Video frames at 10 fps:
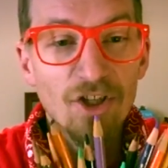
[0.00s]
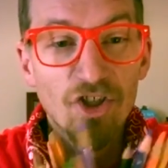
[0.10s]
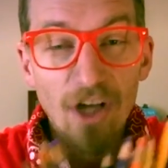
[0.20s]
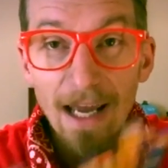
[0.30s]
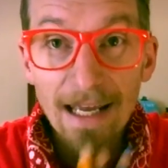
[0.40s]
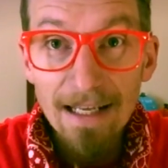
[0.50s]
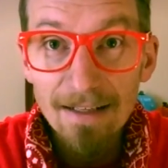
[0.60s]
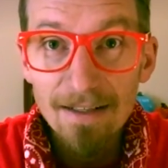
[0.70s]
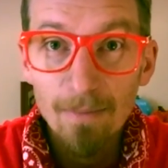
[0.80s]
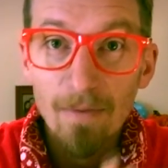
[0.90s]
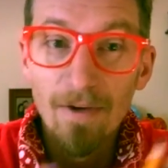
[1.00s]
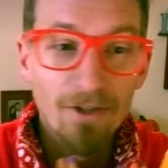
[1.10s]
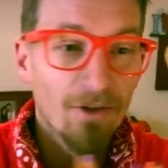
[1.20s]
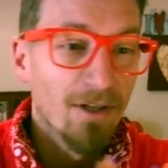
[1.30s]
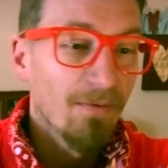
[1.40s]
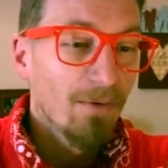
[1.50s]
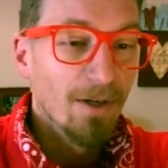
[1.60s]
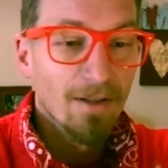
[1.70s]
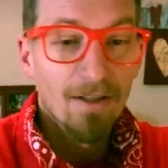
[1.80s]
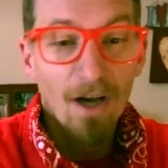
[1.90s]
shades. Some of us are
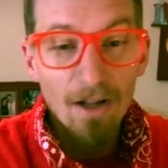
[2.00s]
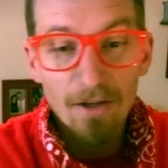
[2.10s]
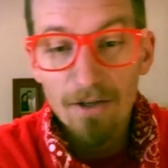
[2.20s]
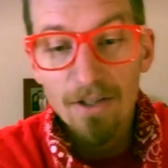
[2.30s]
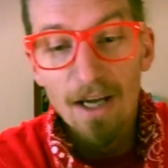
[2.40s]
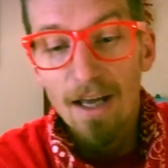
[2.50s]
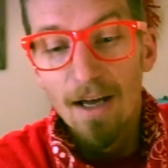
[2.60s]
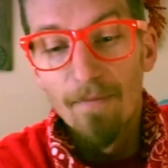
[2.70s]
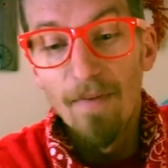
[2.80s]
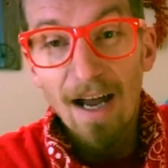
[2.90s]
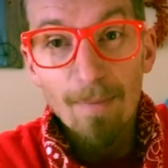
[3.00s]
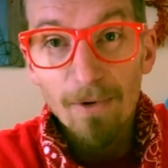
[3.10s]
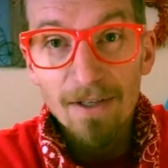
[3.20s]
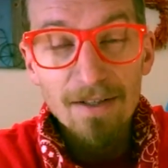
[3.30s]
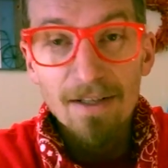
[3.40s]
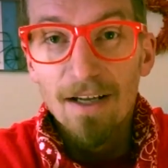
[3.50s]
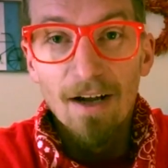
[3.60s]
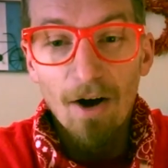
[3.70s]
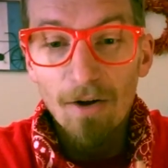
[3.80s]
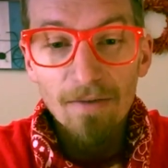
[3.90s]
different colors, vibrance,
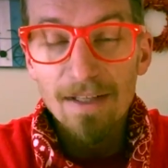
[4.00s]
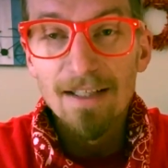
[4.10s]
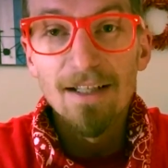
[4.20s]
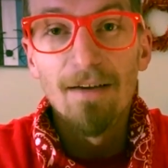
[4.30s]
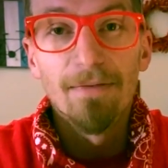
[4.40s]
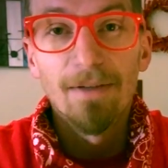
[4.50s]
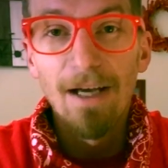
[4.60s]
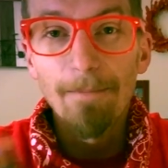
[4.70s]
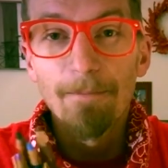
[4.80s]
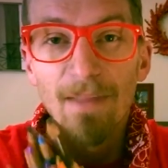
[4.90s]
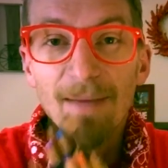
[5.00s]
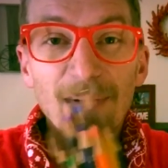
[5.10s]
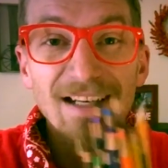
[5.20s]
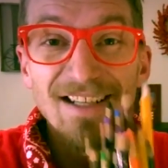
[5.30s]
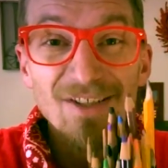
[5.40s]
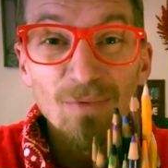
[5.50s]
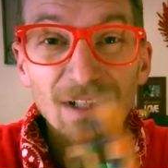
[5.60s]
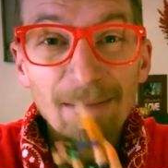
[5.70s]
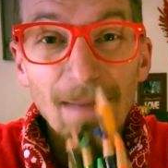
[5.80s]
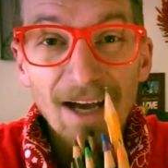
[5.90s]
all of this stuff, okay? But it doesn't
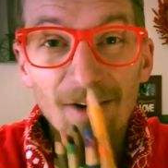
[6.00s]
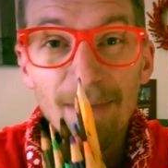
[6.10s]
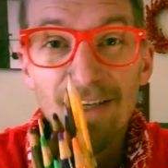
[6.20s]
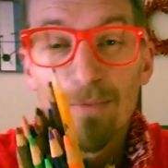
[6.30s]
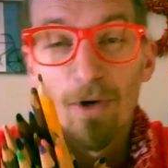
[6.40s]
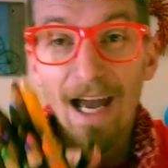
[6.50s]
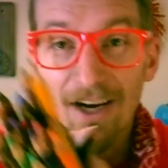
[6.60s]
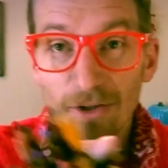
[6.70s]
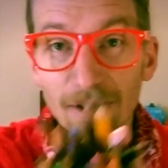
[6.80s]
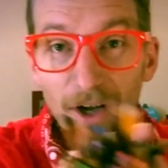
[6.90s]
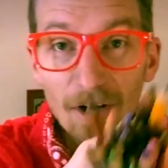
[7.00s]
really matter because we're actually